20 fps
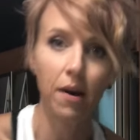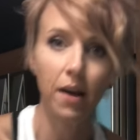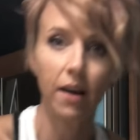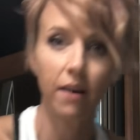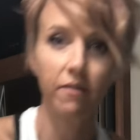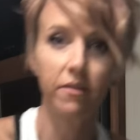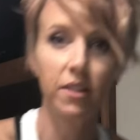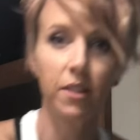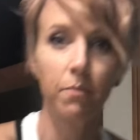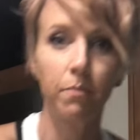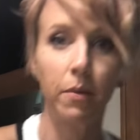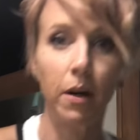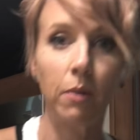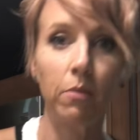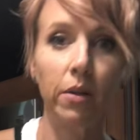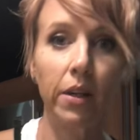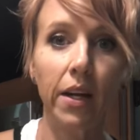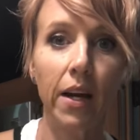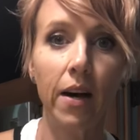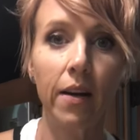I have some
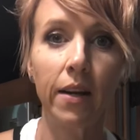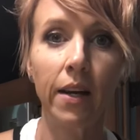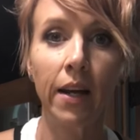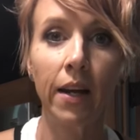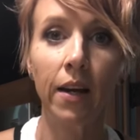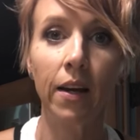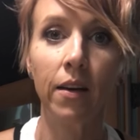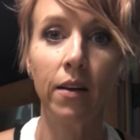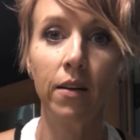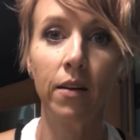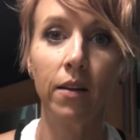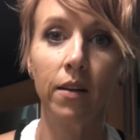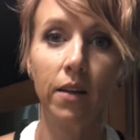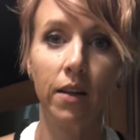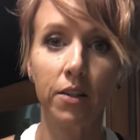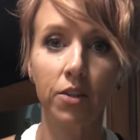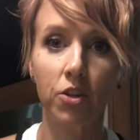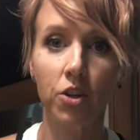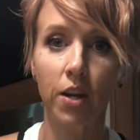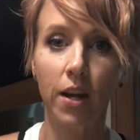bubbly on hand.
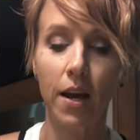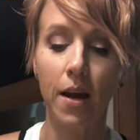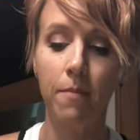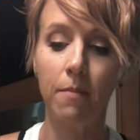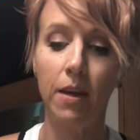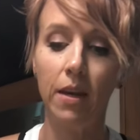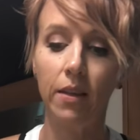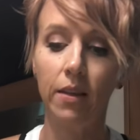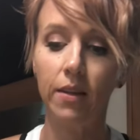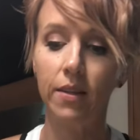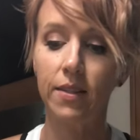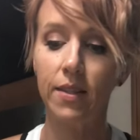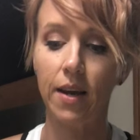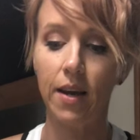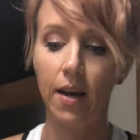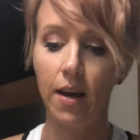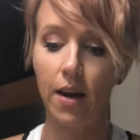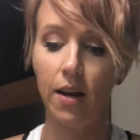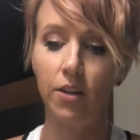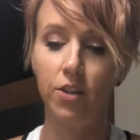Yesterday I made this, I
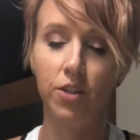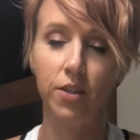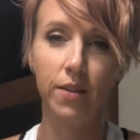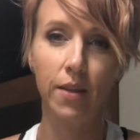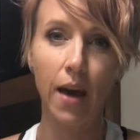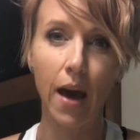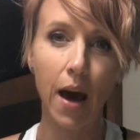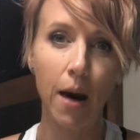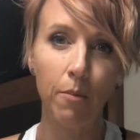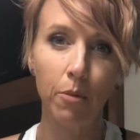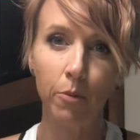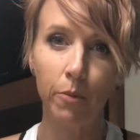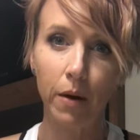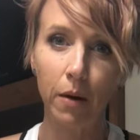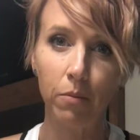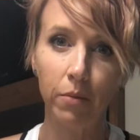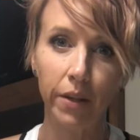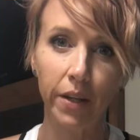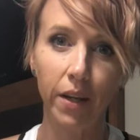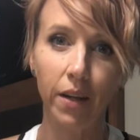had just the apple
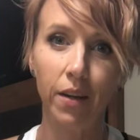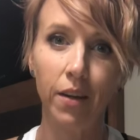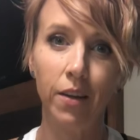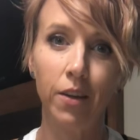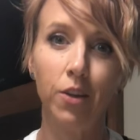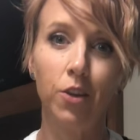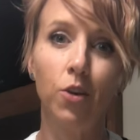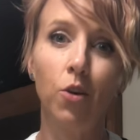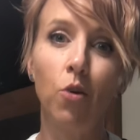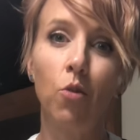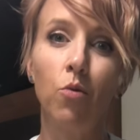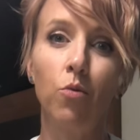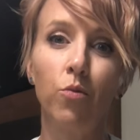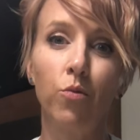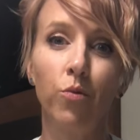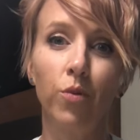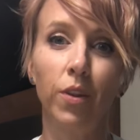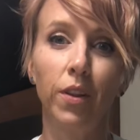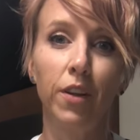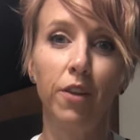bubbly. You don't
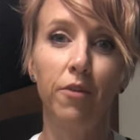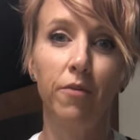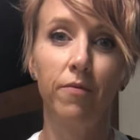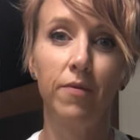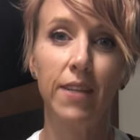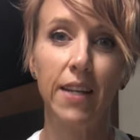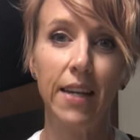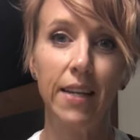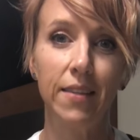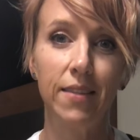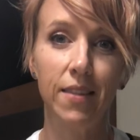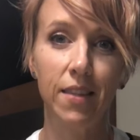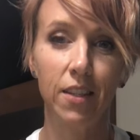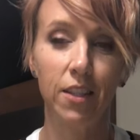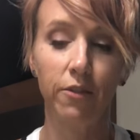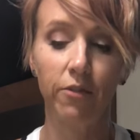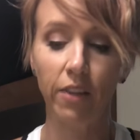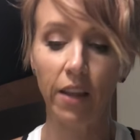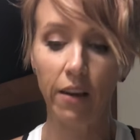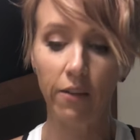really taste
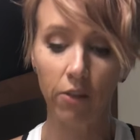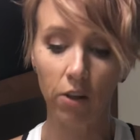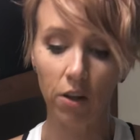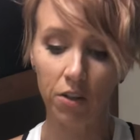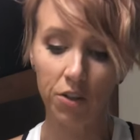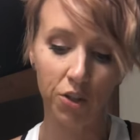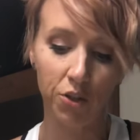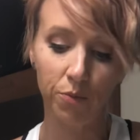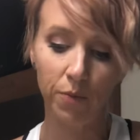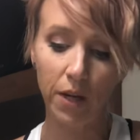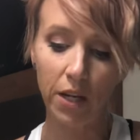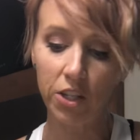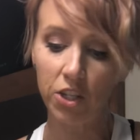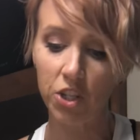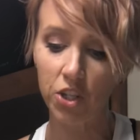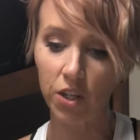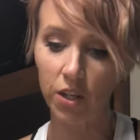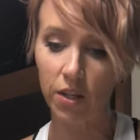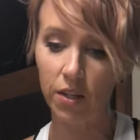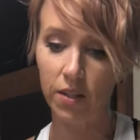this flavor too
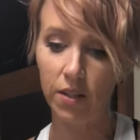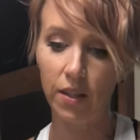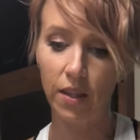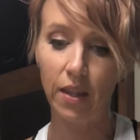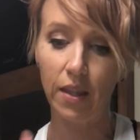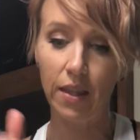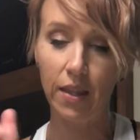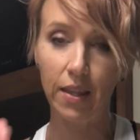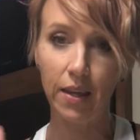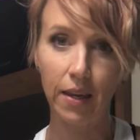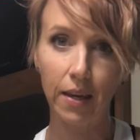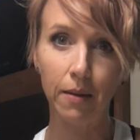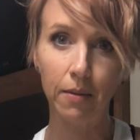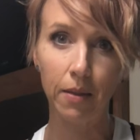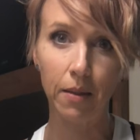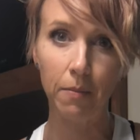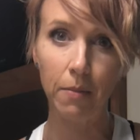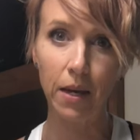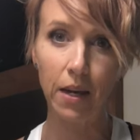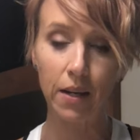much in
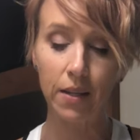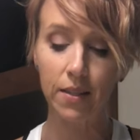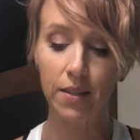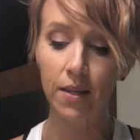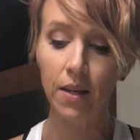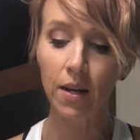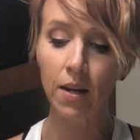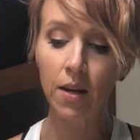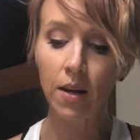the mix.